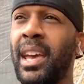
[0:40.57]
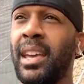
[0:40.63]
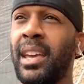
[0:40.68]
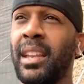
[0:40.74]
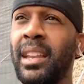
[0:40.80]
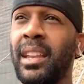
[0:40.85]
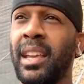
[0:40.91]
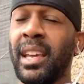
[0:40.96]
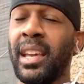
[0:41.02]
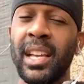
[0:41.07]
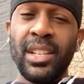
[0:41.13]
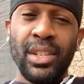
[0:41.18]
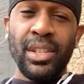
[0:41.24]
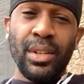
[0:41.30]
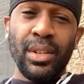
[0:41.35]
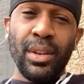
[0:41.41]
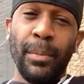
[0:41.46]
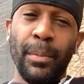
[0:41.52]
And it
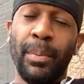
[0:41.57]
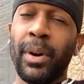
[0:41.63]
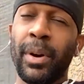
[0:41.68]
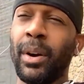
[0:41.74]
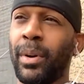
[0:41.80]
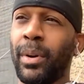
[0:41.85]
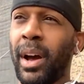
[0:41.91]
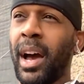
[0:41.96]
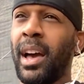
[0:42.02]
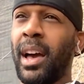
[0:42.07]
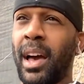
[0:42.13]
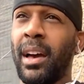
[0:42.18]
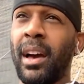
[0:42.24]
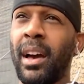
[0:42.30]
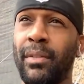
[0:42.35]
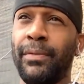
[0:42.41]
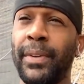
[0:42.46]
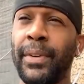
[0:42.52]
gets you to a point where
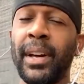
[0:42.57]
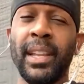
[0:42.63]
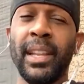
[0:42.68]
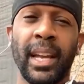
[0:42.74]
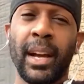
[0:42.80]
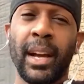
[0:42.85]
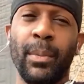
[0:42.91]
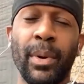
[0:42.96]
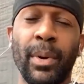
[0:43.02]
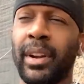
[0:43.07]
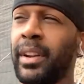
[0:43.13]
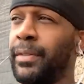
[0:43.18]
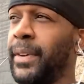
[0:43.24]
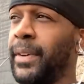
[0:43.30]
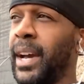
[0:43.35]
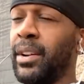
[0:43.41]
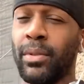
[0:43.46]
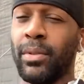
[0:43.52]
I, I felt like I
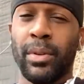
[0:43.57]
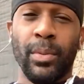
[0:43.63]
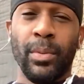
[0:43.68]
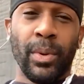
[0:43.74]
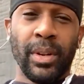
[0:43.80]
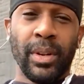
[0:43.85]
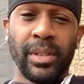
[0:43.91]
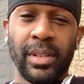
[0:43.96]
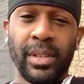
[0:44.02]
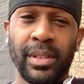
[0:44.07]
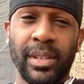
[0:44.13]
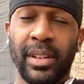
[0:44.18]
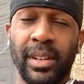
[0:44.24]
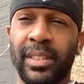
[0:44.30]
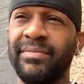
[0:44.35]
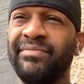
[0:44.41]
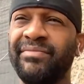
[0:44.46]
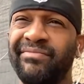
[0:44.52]
wanted to fight Gruden once.
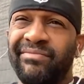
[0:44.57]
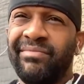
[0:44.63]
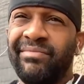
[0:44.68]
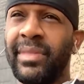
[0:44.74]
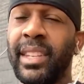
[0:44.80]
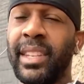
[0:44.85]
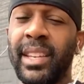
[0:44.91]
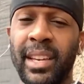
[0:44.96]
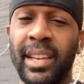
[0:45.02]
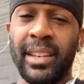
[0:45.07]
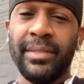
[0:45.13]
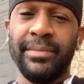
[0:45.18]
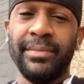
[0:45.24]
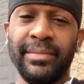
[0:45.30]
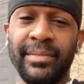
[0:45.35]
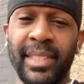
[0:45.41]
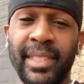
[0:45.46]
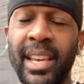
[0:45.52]
So,
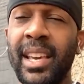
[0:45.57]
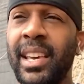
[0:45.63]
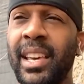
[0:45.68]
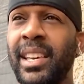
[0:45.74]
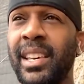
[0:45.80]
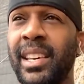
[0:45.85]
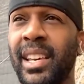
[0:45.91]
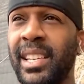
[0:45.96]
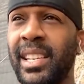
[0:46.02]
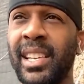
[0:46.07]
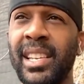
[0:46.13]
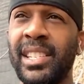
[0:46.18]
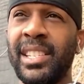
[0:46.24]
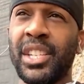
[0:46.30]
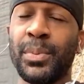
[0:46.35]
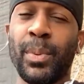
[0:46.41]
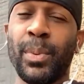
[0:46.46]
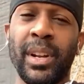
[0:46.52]
yeah,
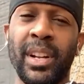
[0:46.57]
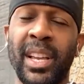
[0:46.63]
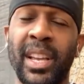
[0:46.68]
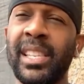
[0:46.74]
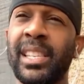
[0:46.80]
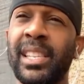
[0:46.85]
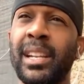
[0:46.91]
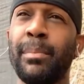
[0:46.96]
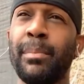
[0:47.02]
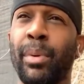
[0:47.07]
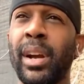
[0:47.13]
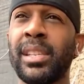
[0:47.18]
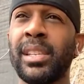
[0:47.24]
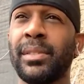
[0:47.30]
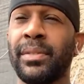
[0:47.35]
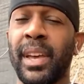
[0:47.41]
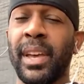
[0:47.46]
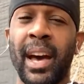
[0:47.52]
he's just one of the, he's an
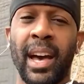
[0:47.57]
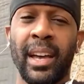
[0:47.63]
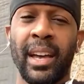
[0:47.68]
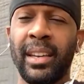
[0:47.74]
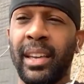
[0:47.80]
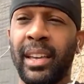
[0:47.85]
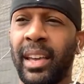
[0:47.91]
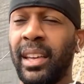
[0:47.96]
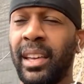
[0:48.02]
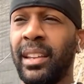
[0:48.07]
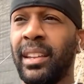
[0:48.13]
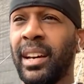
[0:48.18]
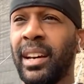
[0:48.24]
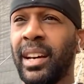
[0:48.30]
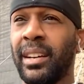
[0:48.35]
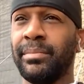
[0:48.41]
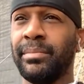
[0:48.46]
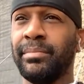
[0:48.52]
abrasive guy.
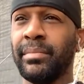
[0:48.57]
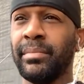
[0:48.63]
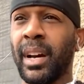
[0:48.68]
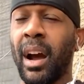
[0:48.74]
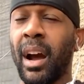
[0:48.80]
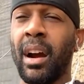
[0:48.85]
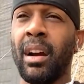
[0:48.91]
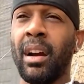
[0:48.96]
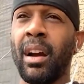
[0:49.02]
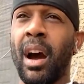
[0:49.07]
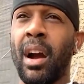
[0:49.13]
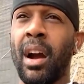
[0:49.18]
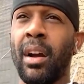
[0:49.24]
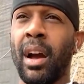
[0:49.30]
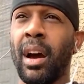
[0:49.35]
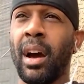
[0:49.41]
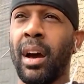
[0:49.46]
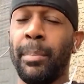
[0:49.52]
And uh, our,
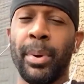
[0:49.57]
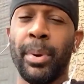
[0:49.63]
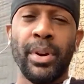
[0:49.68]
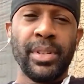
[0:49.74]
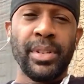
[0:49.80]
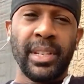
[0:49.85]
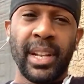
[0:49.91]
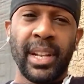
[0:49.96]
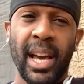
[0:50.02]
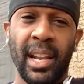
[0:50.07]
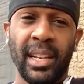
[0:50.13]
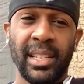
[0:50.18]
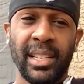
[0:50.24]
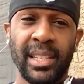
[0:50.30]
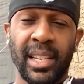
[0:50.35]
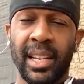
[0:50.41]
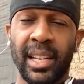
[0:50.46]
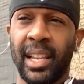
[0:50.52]
our uh,
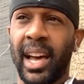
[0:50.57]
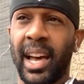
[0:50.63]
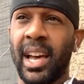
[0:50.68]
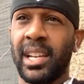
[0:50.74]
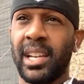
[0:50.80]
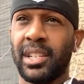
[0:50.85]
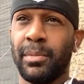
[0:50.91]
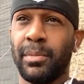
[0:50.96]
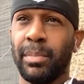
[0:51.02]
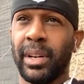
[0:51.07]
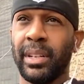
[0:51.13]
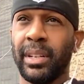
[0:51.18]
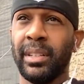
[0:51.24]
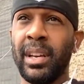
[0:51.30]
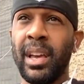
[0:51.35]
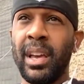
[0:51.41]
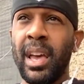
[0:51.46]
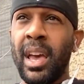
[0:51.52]
personalities clashed,
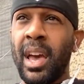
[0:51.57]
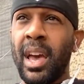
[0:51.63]
but